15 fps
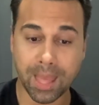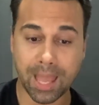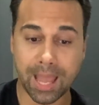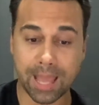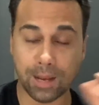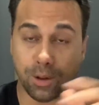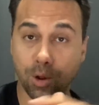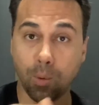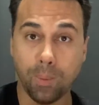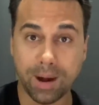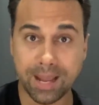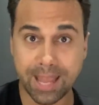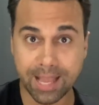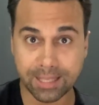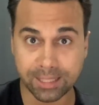you don't want
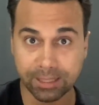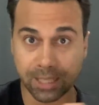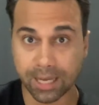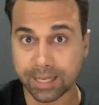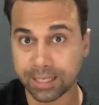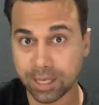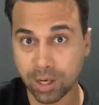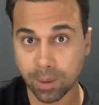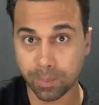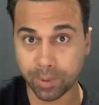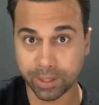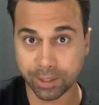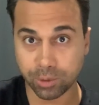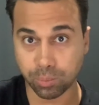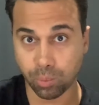to get stuck in the
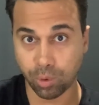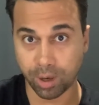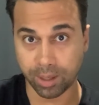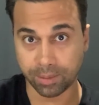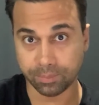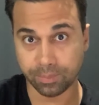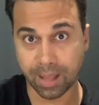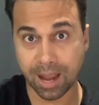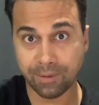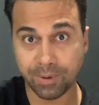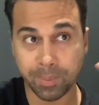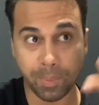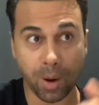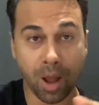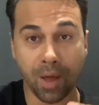commodity war. Every
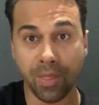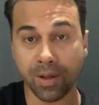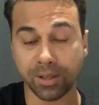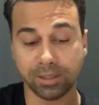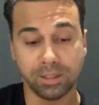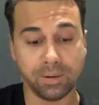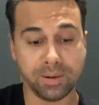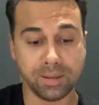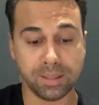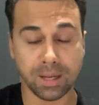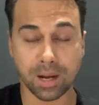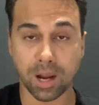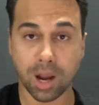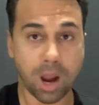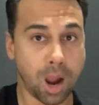product there is the
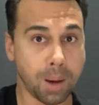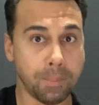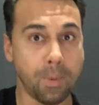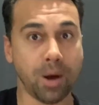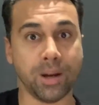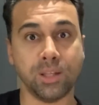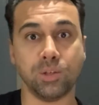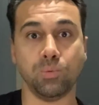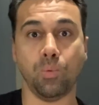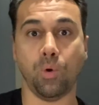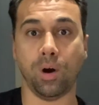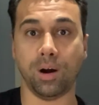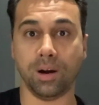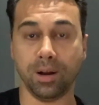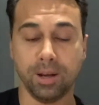commodity
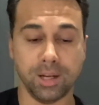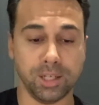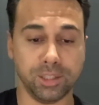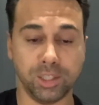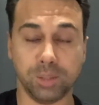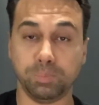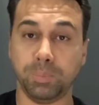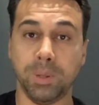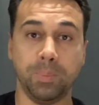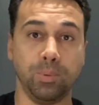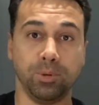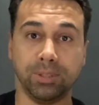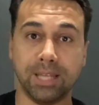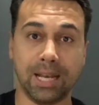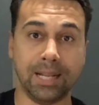war, just people
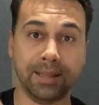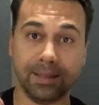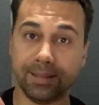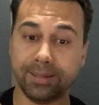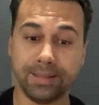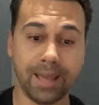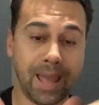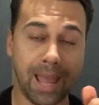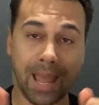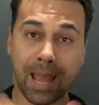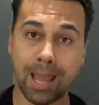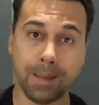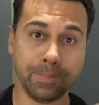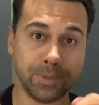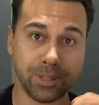selling the
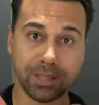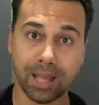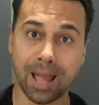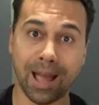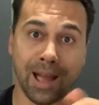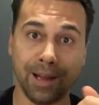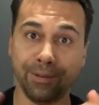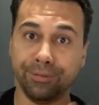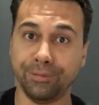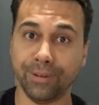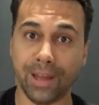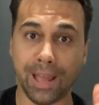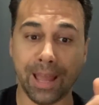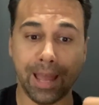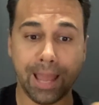same stuff
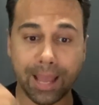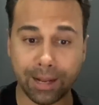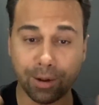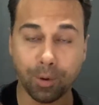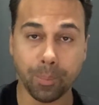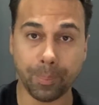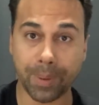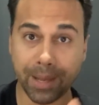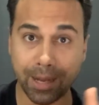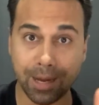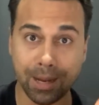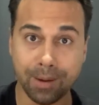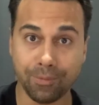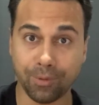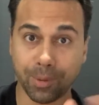and
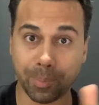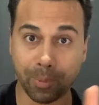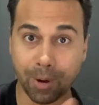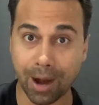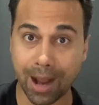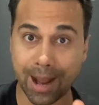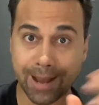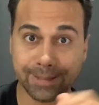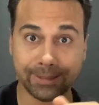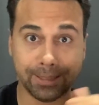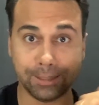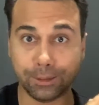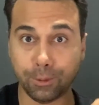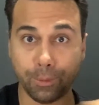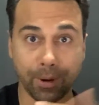competing for price. They
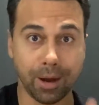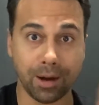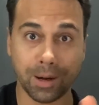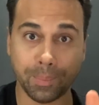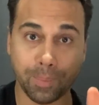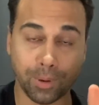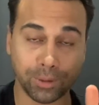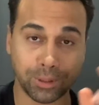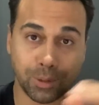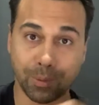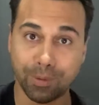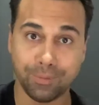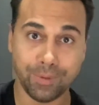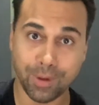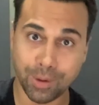don't care about the
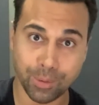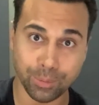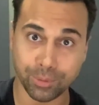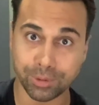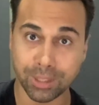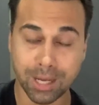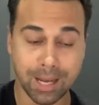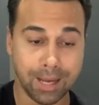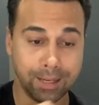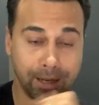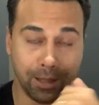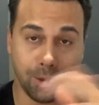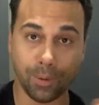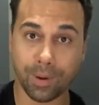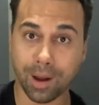reviews, they
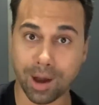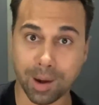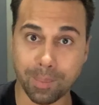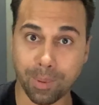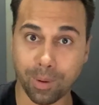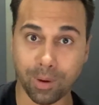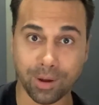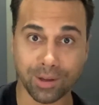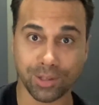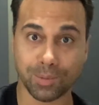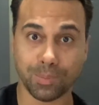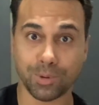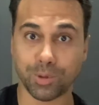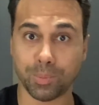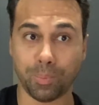don't care about
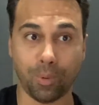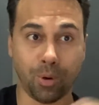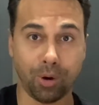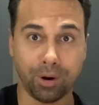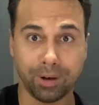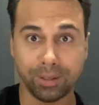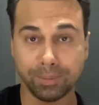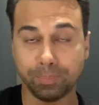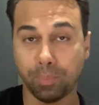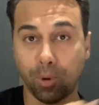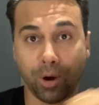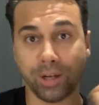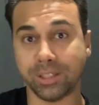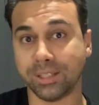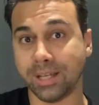customer
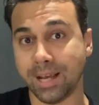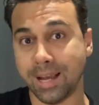support,